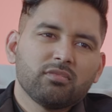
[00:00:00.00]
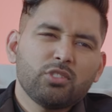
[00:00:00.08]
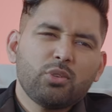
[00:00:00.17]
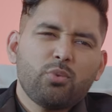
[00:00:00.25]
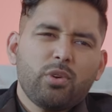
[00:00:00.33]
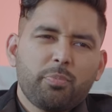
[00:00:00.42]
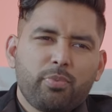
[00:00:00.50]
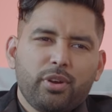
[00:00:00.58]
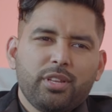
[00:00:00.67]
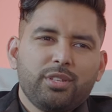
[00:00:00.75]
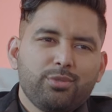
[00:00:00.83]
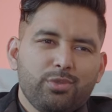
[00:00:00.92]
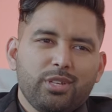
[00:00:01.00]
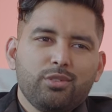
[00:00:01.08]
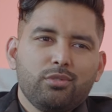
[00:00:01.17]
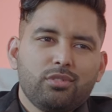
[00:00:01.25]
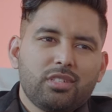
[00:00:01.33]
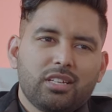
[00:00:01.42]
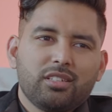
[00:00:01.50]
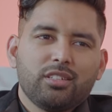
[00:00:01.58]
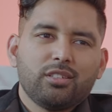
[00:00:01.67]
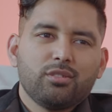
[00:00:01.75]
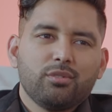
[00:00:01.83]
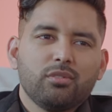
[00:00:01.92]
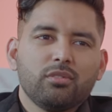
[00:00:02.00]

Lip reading: So what point were you starting to?